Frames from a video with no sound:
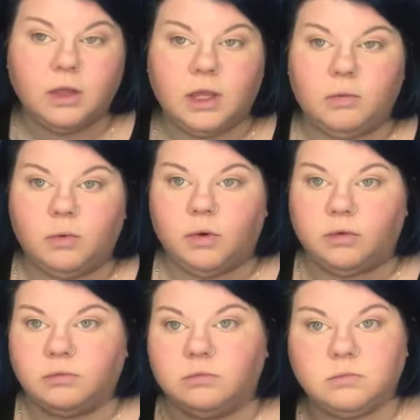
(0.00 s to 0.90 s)
you
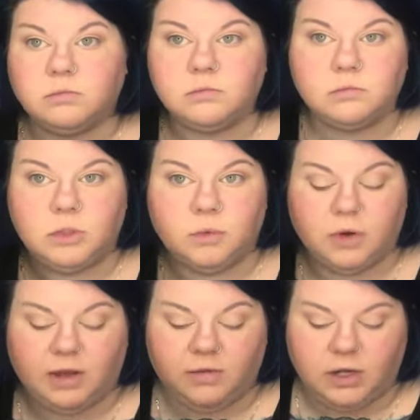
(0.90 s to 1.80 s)
won't
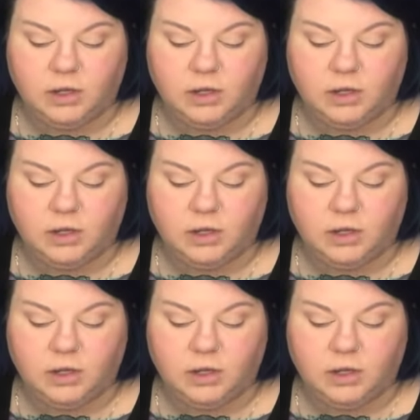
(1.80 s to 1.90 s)
have any